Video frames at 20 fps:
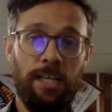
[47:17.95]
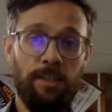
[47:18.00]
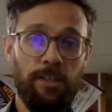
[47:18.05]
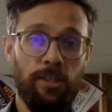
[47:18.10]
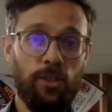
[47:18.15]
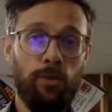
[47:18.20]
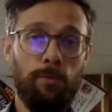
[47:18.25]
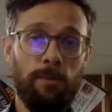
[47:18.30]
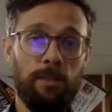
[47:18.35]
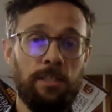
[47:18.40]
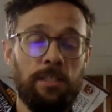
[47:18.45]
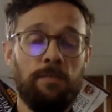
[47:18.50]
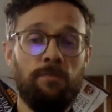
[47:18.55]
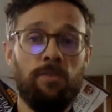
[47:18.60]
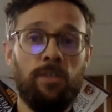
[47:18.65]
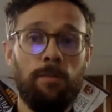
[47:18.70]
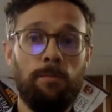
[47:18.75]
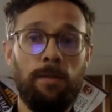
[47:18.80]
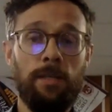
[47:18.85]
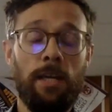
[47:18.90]
and the cumulative
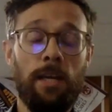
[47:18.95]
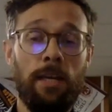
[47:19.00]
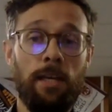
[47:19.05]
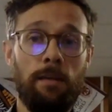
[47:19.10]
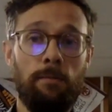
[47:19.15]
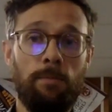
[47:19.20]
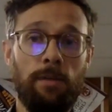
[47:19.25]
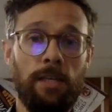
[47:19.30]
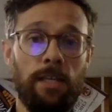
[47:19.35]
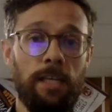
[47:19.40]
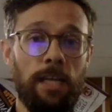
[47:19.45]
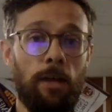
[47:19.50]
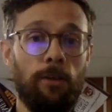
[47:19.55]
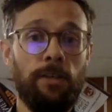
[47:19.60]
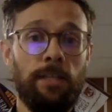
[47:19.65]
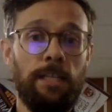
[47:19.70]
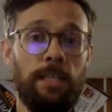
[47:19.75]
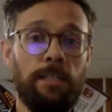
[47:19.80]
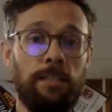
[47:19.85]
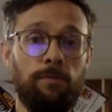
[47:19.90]
GPA being
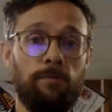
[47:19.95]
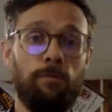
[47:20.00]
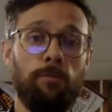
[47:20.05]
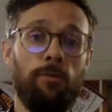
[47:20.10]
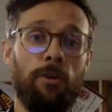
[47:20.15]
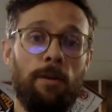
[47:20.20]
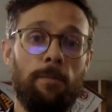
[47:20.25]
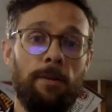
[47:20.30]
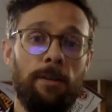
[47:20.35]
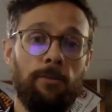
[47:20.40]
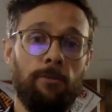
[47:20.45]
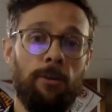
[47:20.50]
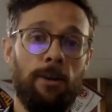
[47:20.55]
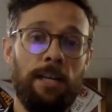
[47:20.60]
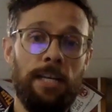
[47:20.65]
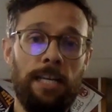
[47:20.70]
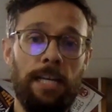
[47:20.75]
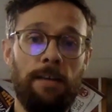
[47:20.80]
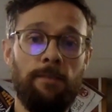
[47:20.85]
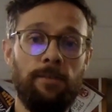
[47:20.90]
calculated from
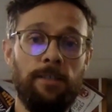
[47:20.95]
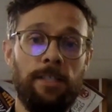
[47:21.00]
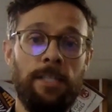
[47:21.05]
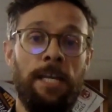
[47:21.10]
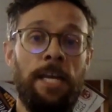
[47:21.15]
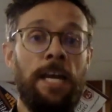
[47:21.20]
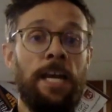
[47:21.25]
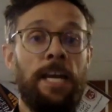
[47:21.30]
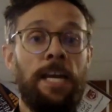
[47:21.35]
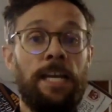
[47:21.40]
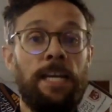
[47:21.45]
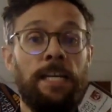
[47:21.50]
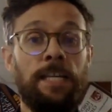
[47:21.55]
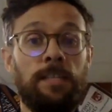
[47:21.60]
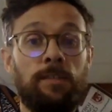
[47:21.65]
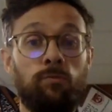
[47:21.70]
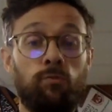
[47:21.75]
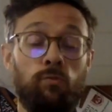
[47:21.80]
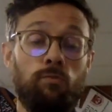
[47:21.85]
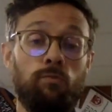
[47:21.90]
grade 11
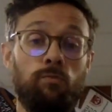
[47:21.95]
is